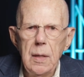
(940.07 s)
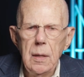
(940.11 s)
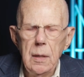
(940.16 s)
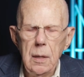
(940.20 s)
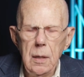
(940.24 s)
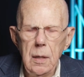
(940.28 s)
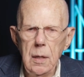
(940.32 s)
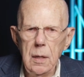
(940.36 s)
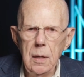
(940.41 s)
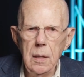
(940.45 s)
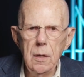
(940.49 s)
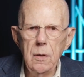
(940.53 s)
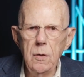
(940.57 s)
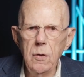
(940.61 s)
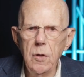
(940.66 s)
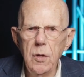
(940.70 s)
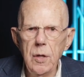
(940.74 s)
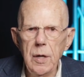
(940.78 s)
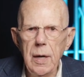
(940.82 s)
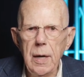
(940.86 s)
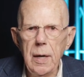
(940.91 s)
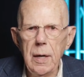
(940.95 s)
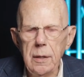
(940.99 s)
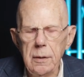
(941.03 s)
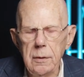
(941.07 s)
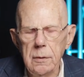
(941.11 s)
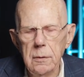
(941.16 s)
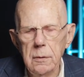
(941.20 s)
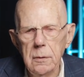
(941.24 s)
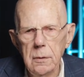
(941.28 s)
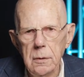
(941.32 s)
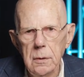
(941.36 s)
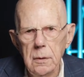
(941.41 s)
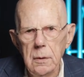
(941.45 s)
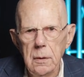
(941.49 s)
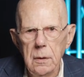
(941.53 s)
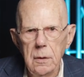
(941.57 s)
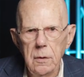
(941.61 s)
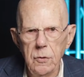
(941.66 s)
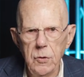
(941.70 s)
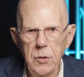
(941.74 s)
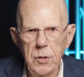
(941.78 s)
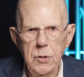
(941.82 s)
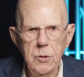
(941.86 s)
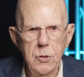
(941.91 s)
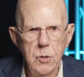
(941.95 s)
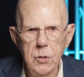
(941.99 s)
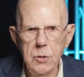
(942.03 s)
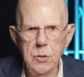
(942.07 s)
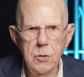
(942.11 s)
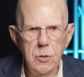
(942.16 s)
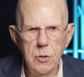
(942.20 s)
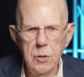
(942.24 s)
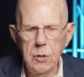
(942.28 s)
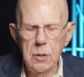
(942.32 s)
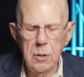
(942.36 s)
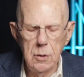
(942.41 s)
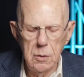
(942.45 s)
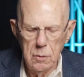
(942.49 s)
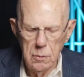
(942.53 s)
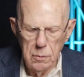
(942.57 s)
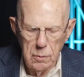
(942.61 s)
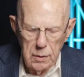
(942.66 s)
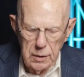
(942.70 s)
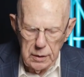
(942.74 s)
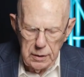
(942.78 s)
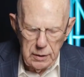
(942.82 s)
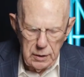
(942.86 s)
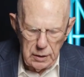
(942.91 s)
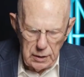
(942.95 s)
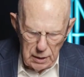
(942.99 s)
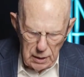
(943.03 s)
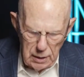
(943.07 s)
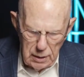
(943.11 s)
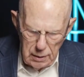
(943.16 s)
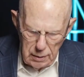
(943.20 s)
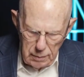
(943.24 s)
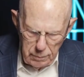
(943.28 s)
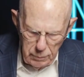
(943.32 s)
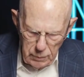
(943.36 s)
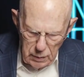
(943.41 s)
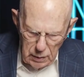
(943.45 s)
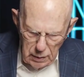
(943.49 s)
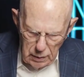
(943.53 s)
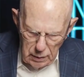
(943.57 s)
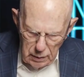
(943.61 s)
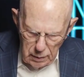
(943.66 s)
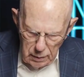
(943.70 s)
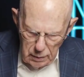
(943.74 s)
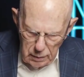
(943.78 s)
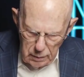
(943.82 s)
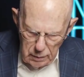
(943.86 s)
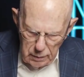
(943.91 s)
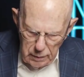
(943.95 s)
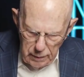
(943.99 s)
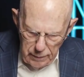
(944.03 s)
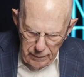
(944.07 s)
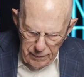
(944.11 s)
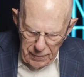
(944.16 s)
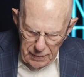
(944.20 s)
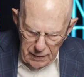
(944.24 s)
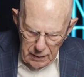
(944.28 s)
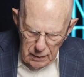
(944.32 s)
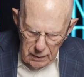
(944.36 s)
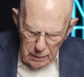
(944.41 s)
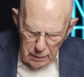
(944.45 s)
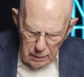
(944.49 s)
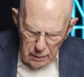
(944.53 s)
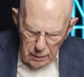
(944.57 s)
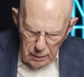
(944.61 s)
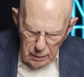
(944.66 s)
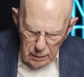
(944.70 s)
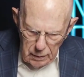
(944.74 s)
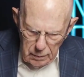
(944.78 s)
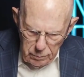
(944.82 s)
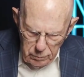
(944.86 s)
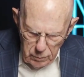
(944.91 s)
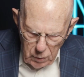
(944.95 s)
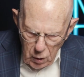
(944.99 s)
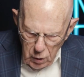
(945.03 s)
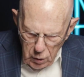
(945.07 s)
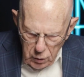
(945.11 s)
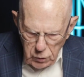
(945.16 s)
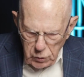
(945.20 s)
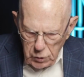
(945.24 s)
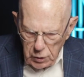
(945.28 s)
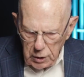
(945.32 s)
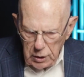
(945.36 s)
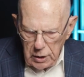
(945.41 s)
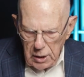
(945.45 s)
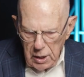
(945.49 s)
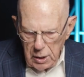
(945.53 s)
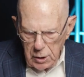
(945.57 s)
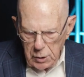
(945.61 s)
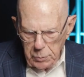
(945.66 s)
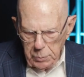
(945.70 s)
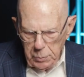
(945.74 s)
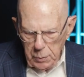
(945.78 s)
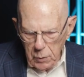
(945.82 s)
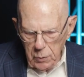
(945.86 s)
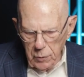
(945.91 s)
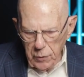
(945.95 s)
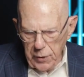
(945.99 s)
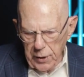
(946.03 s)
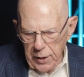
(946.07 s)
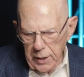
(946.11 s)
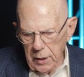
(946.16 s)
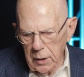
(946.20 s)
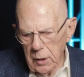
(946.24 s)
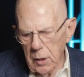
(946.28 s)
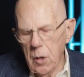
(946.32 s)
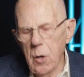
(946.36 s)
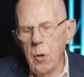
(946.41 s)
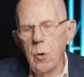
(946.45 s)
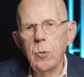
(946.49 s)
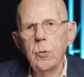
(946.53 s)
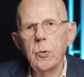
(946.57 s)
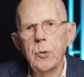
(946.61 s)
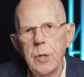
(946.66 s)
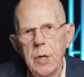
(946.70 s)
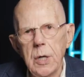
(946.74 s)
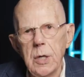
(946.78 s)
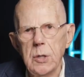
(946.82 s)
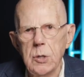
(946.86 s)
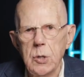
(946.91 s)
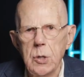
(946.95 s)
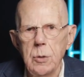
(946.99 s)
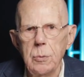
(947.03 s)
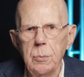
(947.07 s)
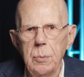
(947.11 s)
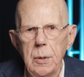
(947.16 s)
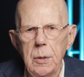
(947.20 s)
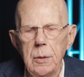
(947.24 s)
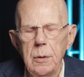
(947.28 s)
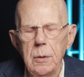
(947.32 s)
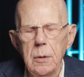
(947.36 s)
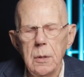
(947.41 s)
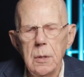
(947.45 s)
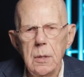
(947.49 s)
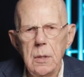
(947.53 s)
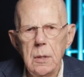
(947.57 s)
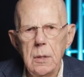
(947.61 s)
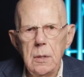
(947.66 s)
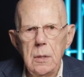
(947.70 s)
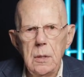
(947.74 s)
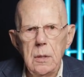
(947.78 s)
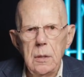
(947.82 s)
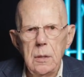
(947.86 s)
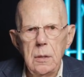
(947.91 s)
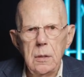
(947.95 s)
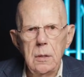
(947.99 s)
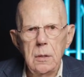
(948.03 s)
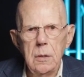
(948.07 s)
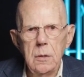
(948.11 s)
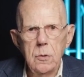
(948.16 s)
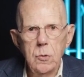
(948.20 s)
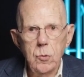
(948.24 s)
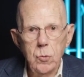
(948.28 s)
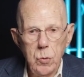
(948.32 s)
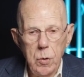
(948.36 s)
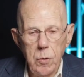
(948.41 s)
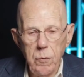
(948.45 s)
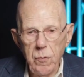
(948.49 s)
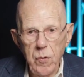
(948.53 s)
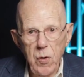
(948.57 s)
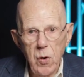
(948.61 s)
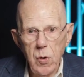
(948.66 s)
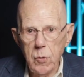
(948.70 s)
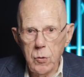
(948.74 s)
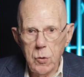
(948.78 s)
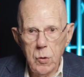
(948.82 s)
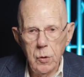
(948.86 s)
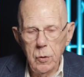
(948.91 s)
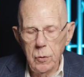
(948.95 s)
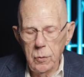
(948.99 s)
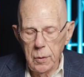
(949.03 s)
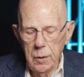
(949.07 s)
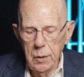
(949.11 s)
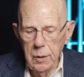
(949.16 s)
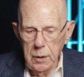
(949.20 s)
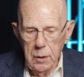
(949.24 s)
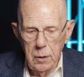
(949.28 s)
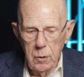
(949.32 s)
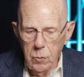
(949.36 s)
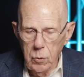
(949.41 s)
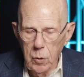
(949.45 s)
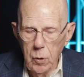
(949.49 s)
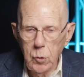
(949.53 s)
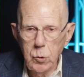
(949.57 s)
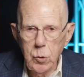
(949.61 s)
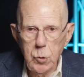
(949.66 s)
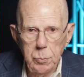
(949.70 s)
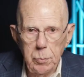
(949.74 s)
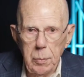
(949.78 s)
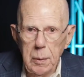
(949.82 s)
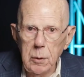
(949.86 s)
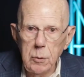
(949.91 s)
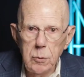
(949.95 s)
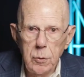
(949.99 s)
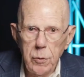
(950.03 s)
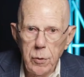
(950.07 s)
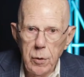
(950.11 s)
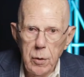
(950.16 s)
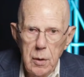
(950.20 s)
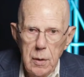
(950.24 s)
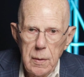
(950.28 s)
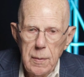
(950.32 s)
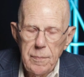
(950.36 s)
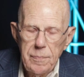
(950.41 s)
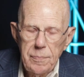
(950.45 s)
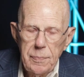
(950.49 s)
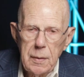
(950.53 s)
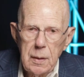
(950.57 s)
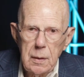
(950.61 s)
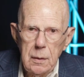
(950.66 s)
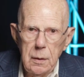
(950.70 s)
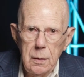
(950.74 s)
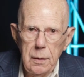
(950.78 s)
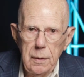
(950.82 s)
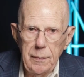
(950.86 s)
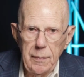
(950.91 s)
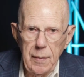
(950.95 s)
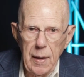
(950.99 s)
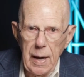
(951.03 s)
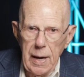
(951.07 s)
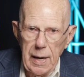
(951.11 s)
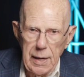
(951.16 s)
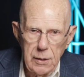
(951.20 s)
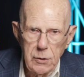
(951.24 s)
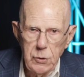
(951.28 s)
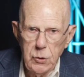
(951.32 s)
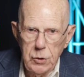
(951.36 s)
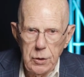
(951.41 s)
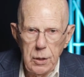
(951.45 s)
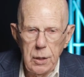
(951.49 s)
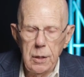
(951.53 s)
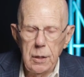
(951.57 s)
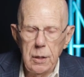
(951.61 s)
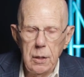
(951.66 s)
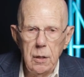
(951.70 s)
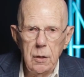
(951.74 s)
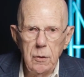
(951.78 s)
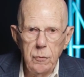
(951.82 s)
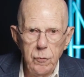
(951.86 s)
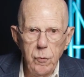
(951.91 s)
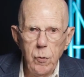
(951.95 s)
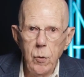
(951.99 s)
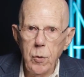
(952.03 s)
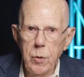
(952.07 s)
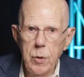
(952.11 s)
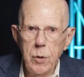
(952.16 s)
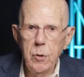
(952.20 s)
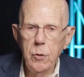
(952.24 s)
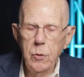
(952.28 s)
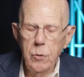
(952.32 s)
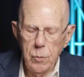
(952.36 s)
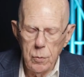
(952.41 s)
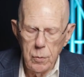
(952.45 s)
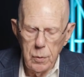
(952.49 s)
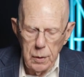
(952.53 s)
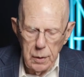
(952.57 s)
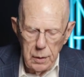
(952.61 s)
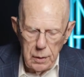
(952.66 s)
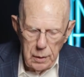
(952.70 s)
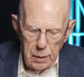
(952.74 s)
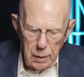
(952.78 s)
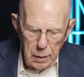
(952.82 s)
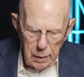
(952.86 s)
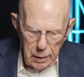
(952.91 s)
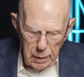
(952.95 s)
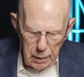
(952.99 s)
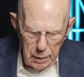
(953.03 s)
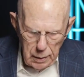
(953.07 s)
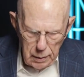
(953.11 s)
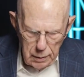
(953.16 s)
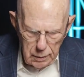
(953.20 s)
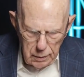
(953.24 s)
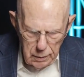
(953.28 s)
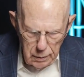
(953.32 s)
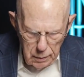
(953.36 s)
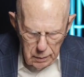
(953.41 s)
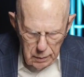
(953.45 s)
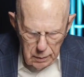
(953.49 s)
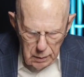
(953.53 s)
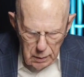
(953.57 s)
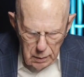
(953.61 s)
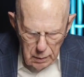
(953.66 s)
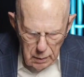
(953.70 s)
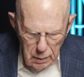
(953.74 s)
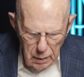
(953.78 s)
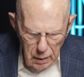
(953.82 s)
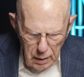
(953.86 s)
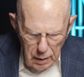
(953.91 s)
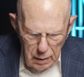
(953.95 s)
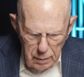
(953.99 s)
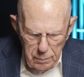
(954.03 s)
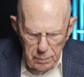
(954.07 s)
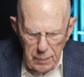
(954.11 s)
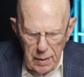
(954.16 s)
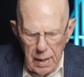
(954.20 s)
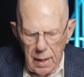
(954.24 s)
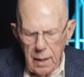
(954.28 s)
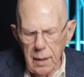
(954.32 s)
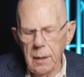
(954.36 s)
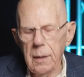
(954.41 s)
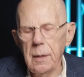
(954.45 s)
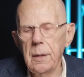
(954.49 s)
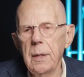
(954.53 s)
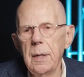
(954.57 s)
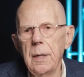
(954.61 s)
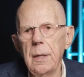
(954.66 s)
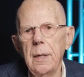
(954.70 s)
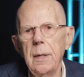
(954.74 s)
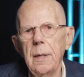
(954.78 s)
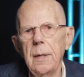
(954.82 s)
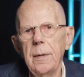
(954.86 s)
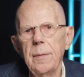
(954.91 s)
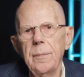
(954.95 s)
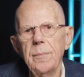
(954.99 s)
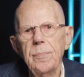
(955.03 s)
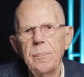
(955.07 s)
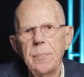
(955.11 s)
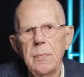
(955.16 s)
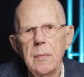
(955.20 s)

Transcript: in that this is the only time in, in Mark's gospel that Old Testament is referred to. And he quotes both uh, Isaiah 43 and, and Malachi